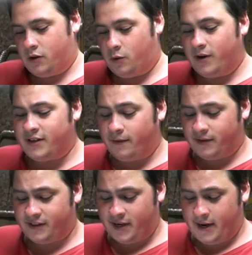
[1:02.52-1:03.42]
The ones I
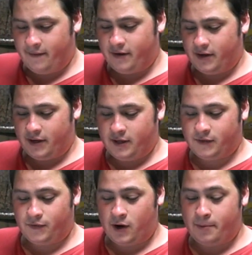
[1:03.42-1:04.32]
received
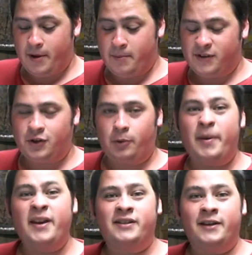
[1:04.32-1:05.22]
is from Mister
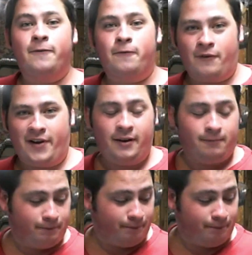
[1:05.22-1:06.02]
P C Free,